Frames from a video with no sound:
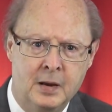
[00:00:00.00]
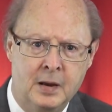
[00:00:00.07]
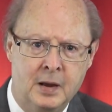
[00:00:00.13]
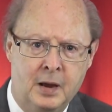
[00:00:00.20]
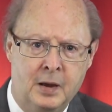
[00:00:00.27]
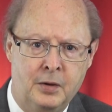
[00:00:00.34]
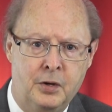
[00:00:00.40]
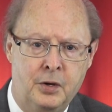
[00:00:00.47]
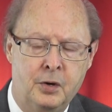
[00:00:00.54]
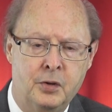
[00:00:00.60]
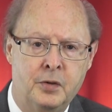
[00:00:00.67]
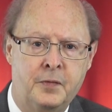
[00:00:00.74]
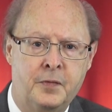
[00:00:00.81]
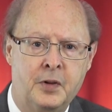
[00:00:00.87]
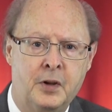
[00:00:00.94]
and here the
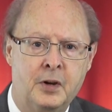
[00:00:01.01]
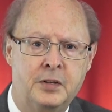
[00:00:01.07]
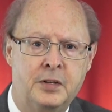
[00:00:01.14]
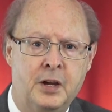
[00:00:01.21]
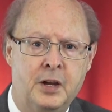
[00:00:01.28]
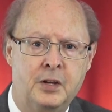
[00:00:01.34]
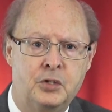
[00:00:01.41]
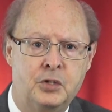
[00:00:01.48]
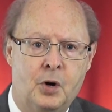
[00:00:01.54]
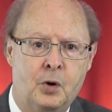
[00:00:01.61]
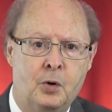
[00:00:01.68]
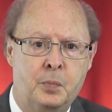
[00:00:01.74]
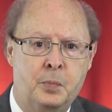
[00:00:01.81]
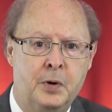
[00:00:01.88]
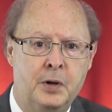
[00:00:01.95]
floodgates
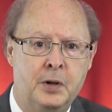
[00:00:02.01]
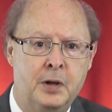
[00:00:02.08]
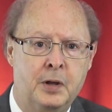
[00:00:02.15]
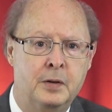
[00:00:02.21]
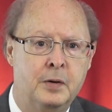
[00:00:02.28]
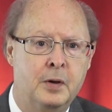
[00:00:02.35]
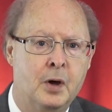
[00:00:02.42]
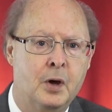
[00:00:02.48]
open and